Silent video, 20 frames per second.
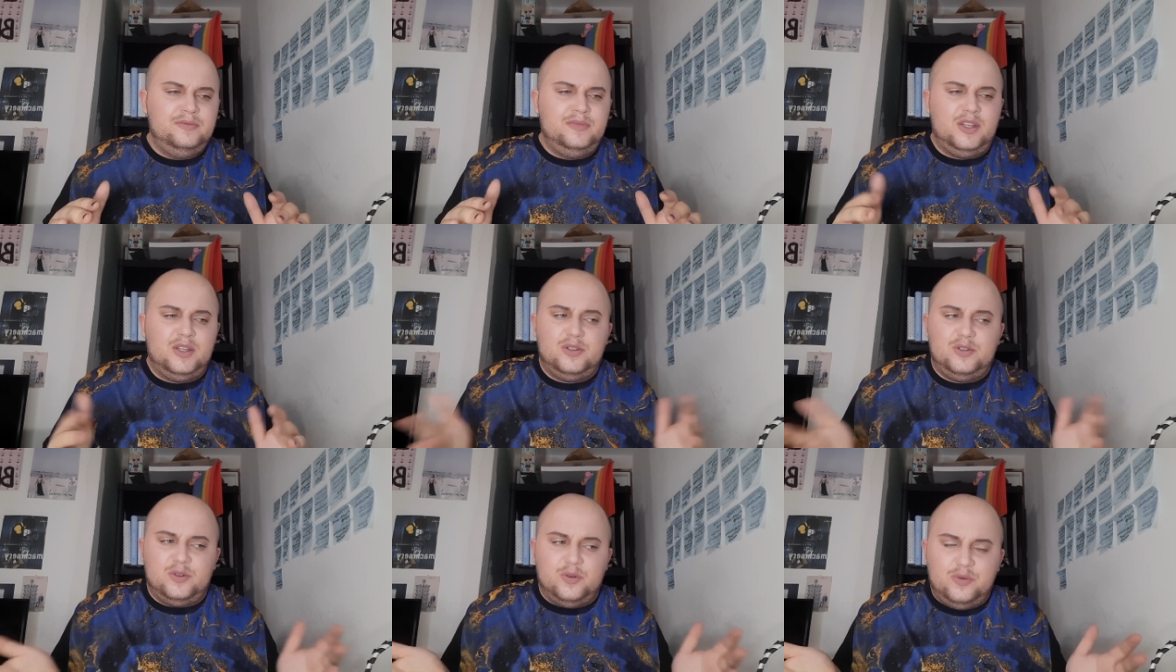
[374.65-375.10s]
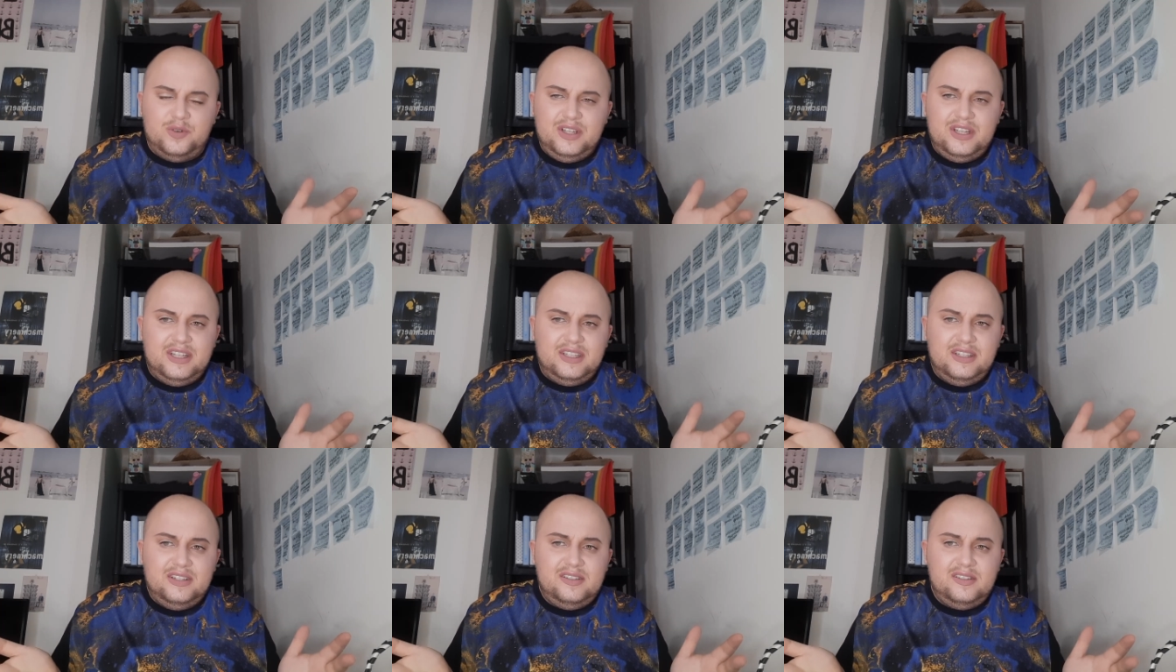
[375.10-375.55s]
You don't want
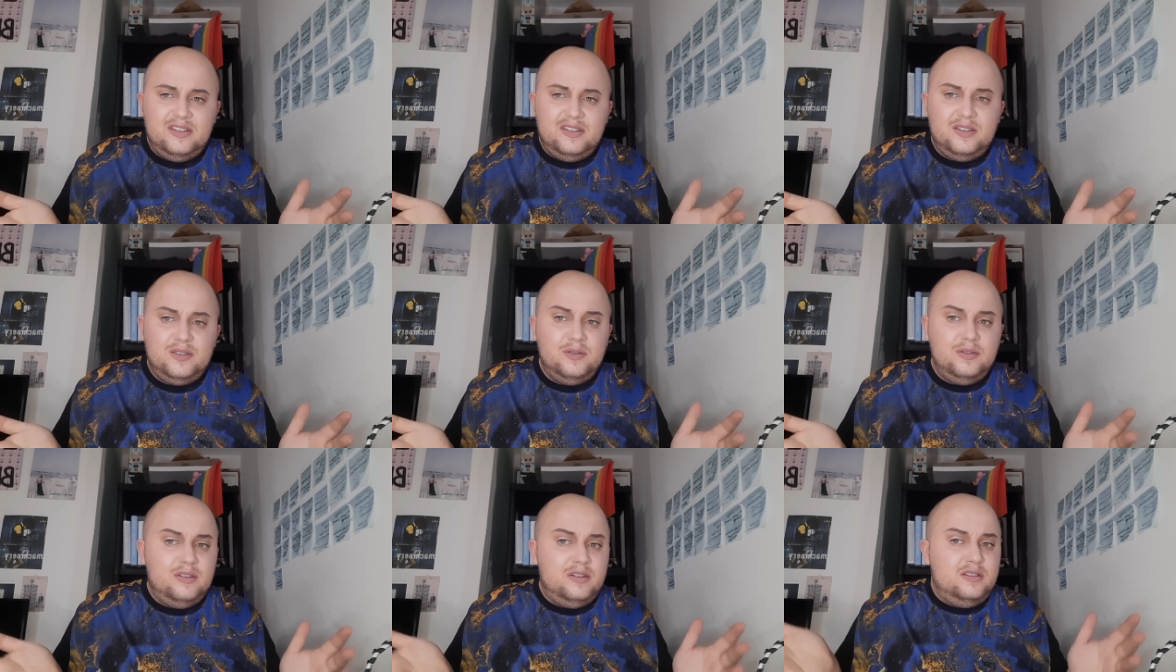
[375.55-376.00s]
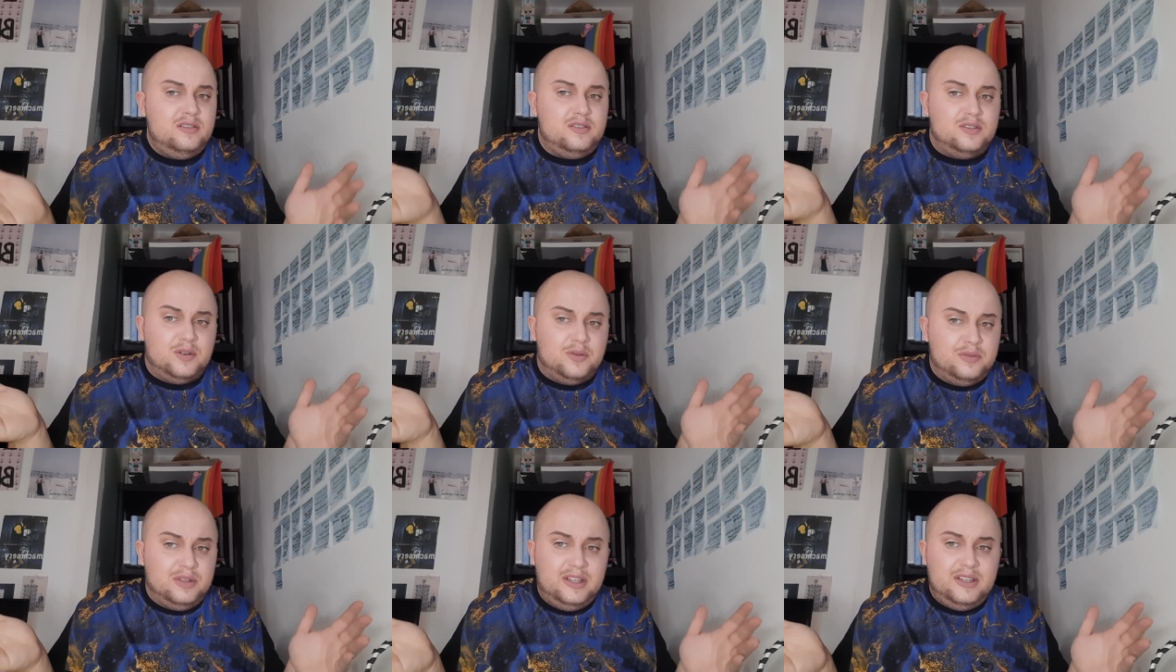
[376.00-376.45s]
to listen to it?
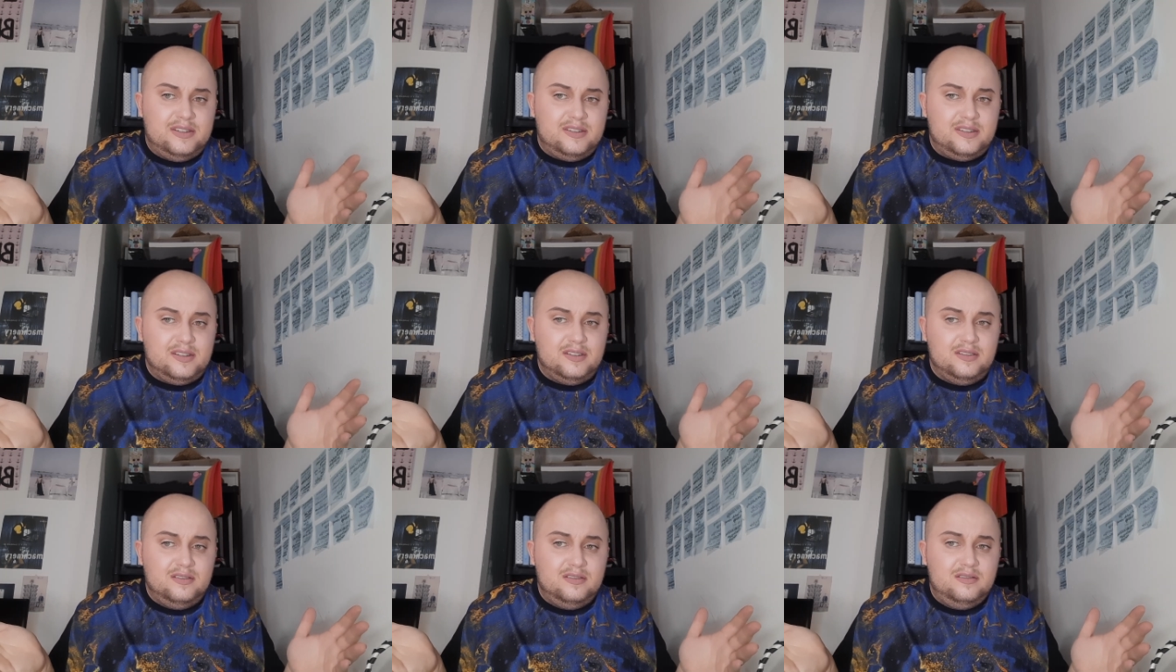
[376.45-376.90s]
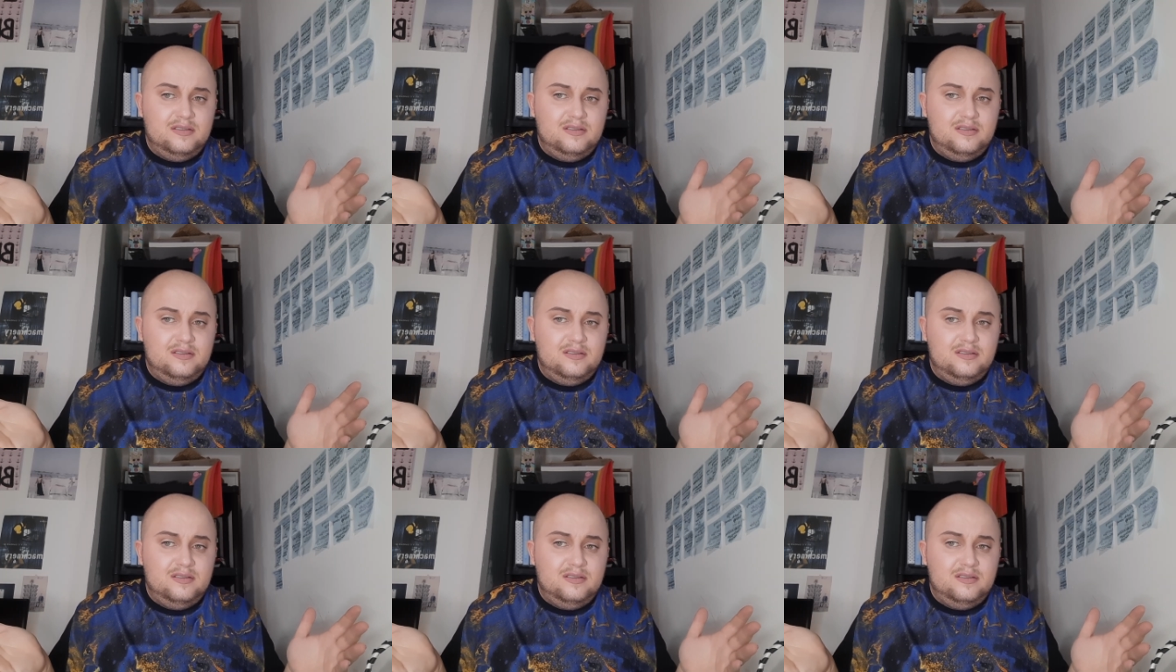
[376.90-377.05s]
Don't listen.